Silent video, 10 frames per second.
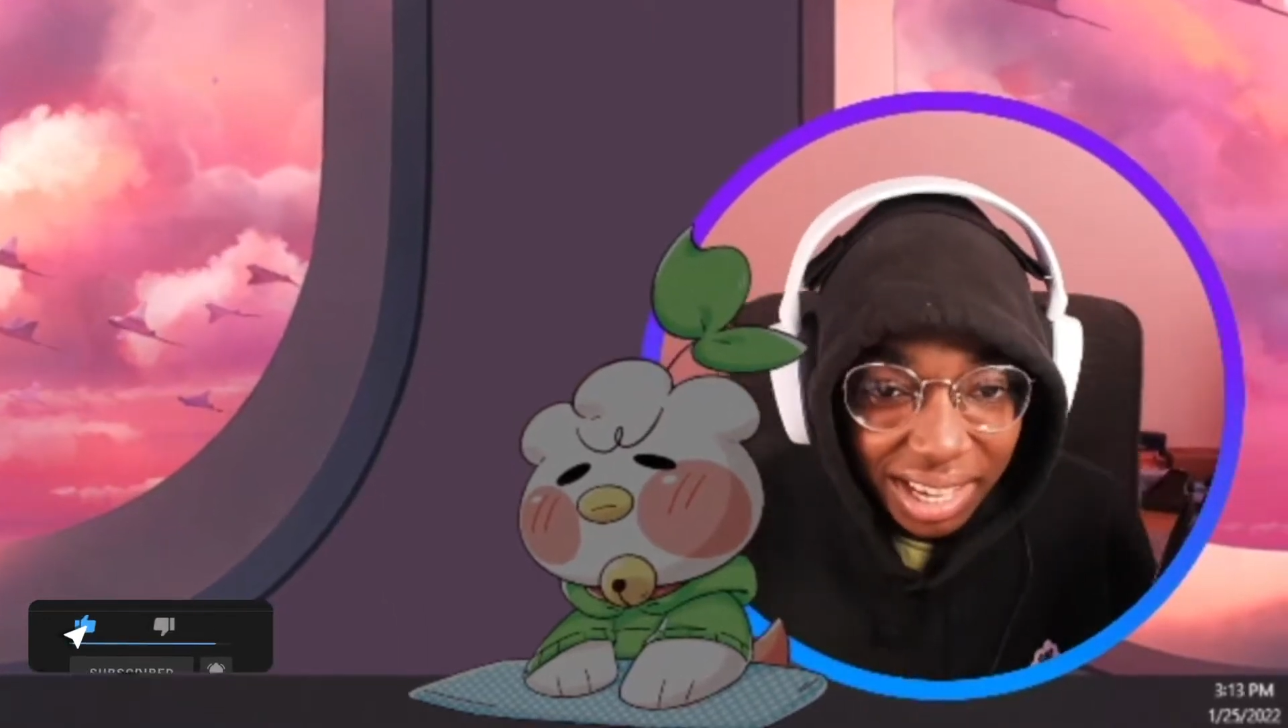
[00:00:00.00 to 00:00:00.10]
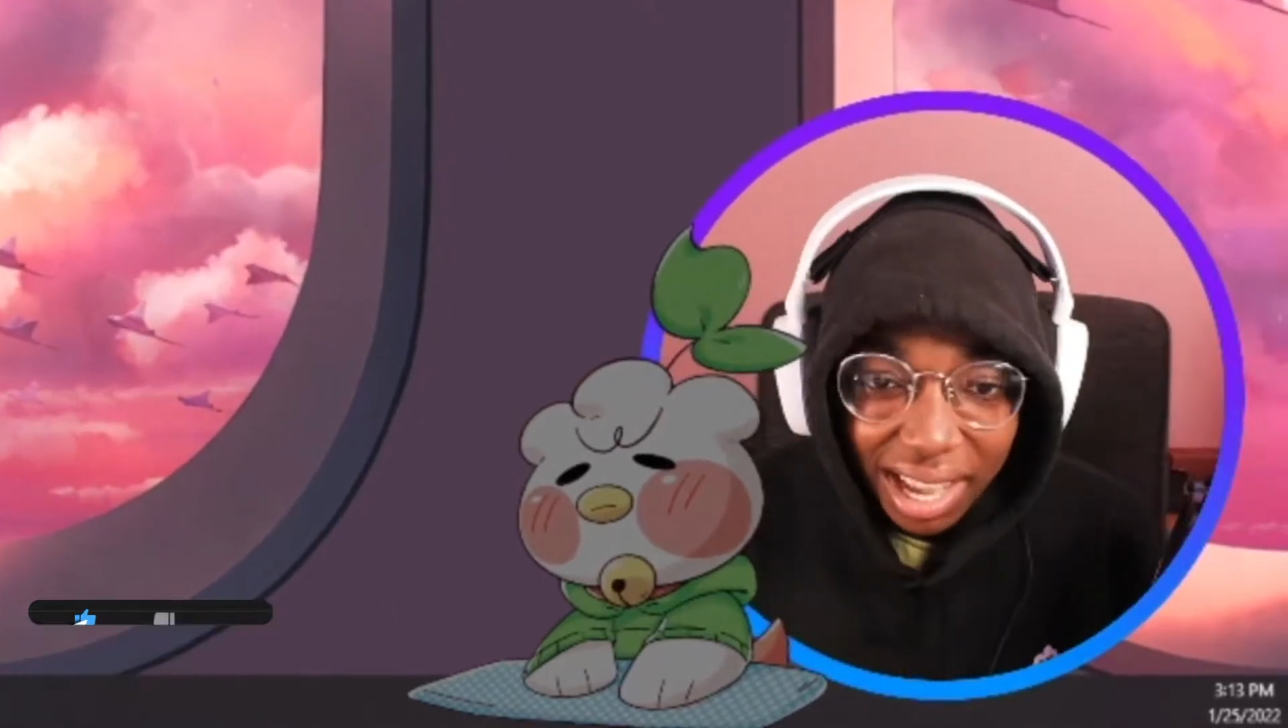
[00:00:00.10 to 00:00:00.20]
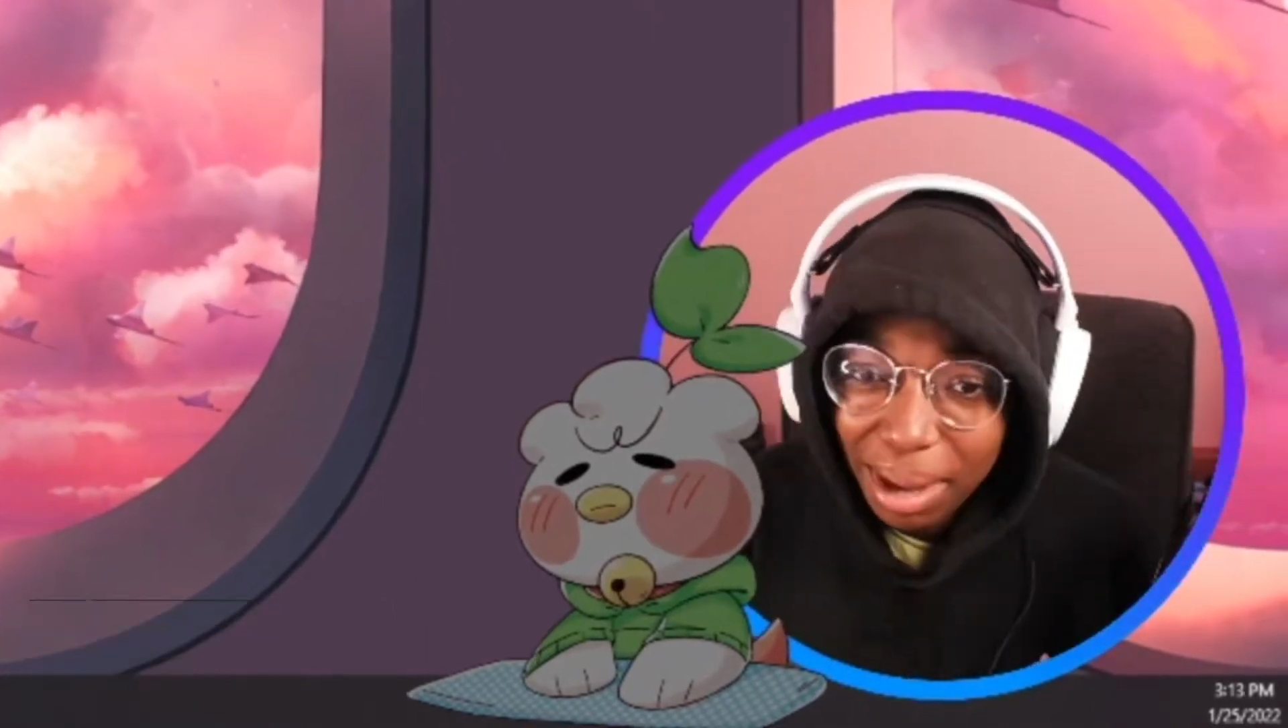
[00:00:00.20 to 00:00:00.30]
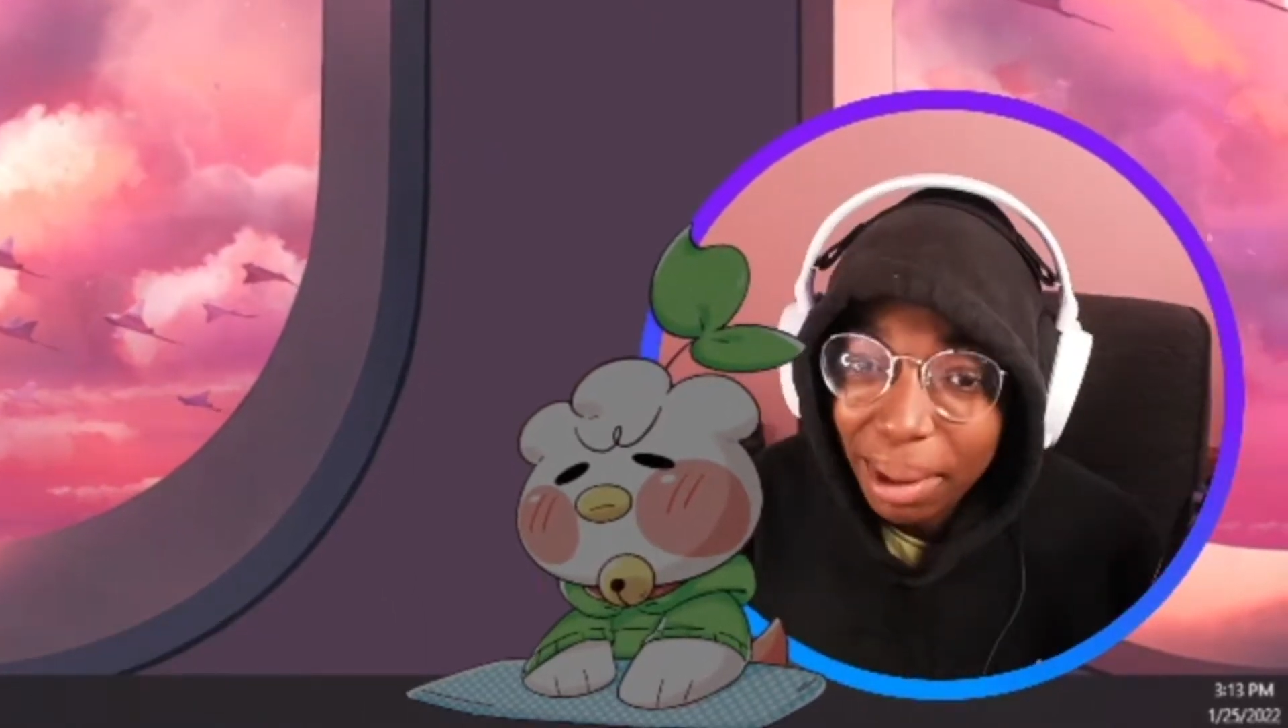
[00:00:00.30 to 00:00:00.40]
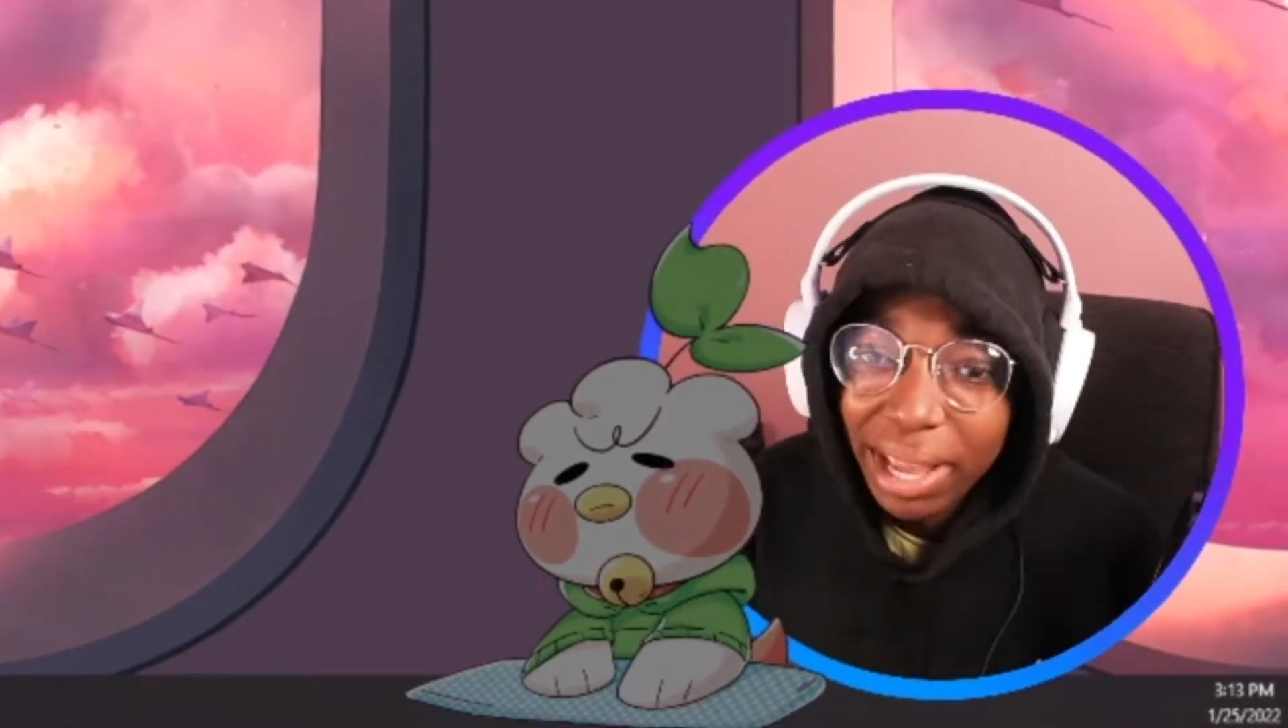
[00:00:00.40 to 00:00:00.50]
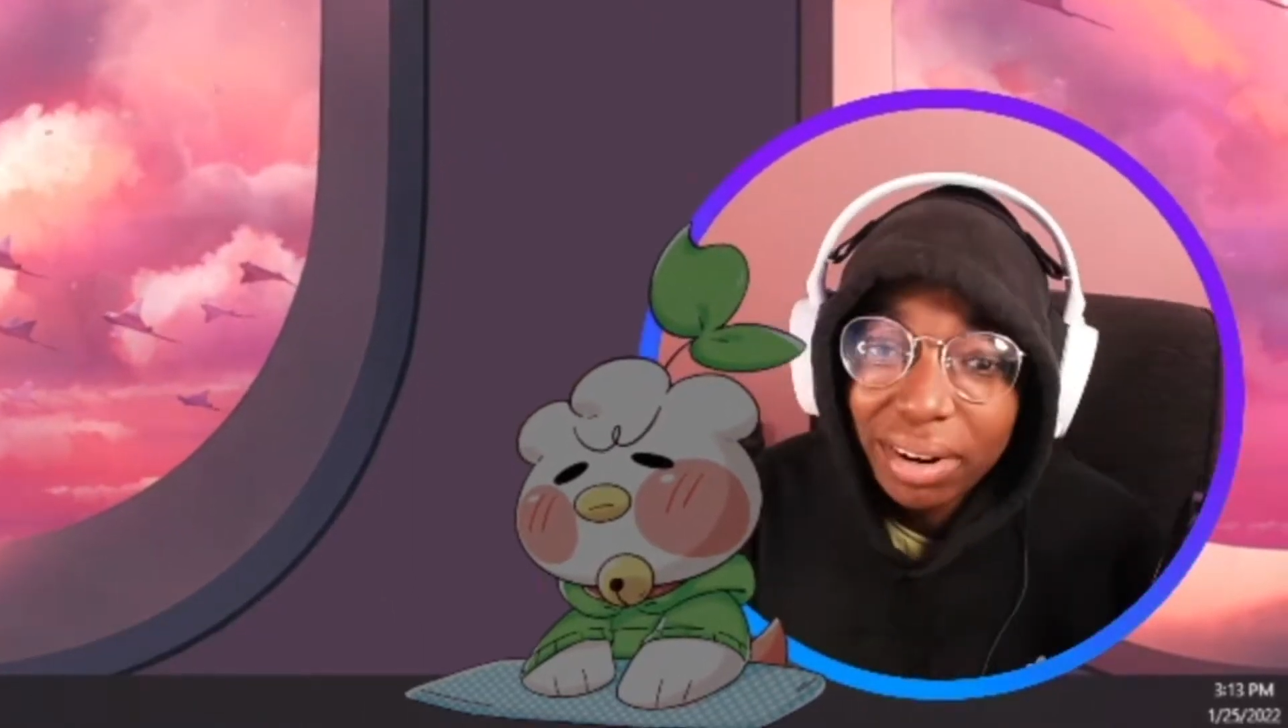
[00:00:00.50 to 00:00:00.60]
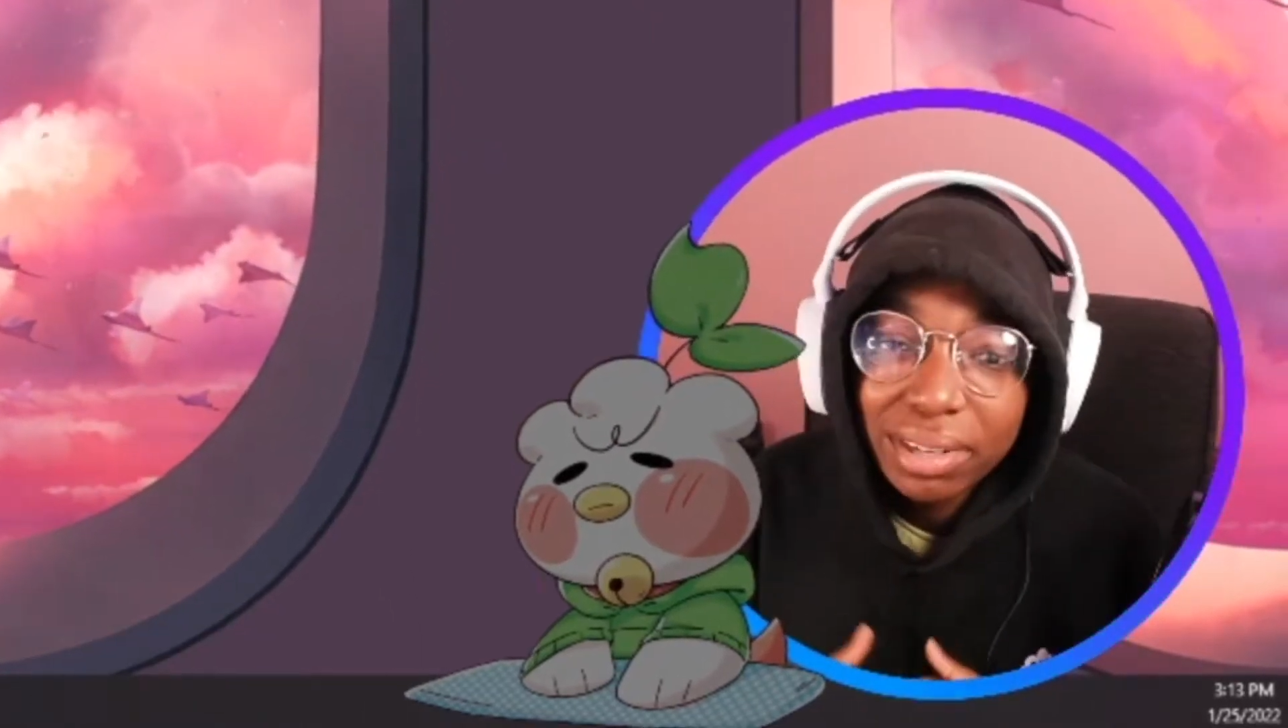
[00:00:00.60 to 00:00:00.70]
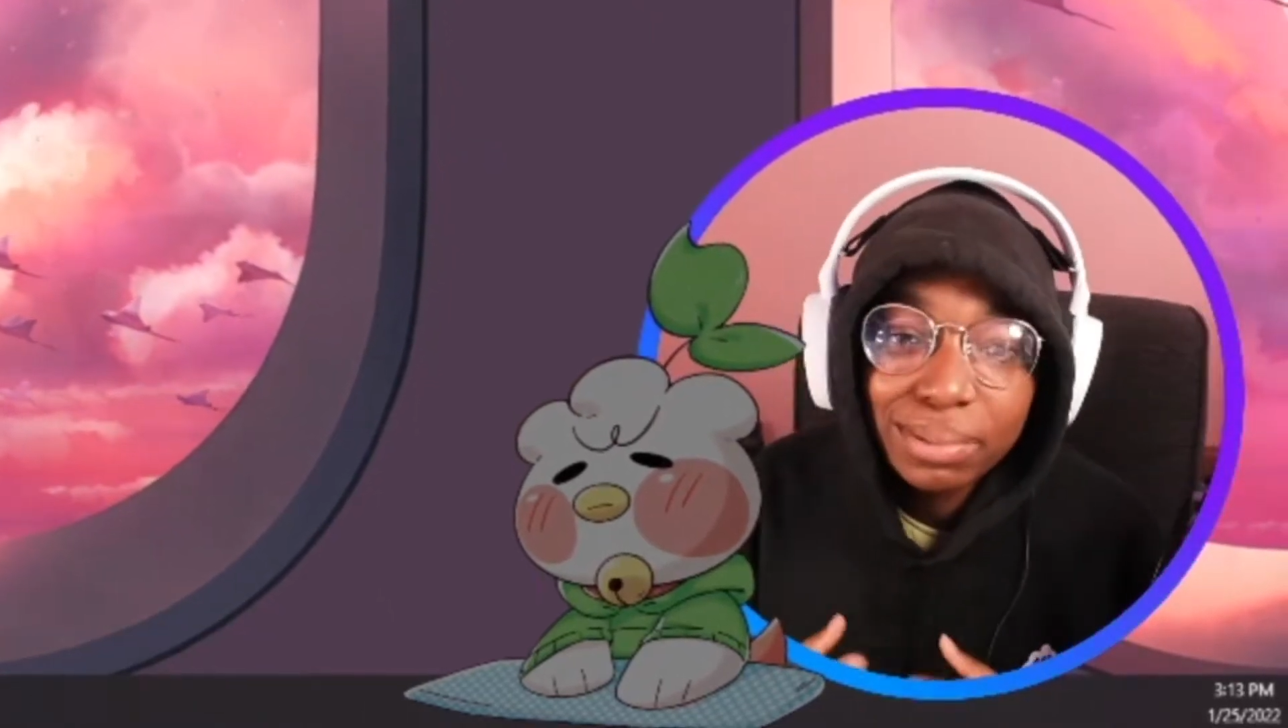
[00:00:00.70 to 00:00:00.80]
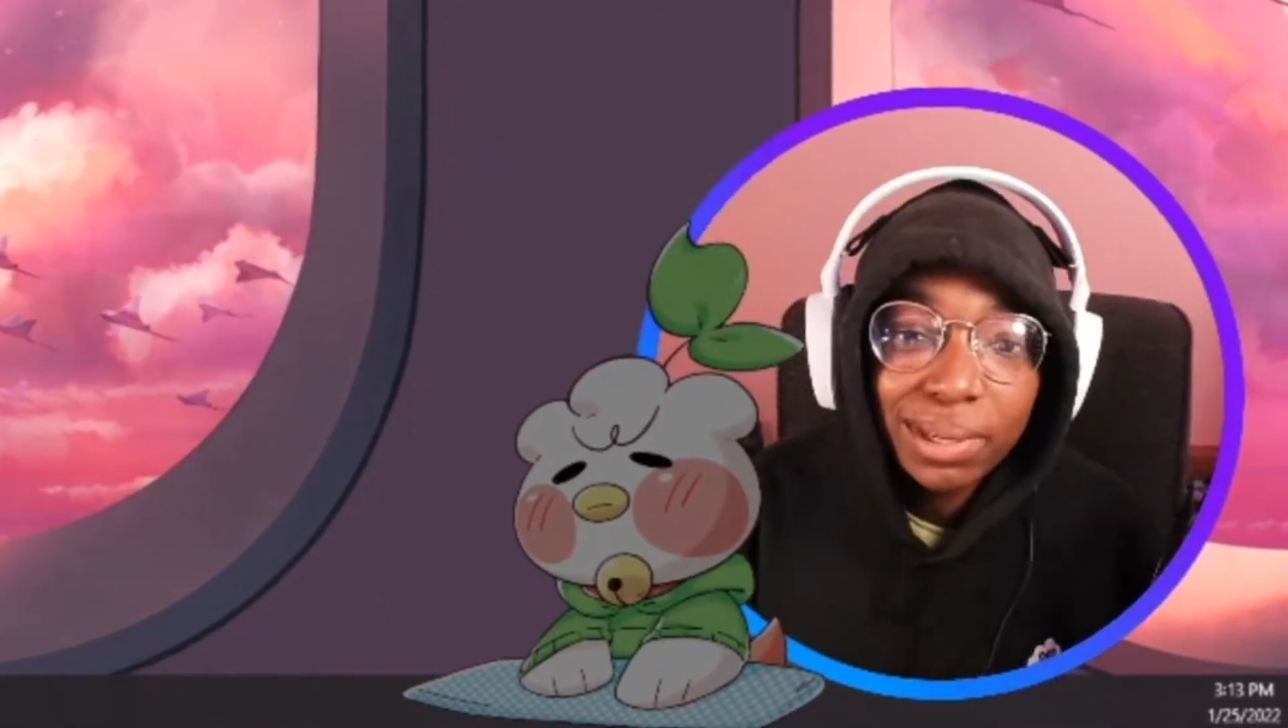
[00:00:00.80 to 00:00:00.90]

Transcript: Um, I know it's been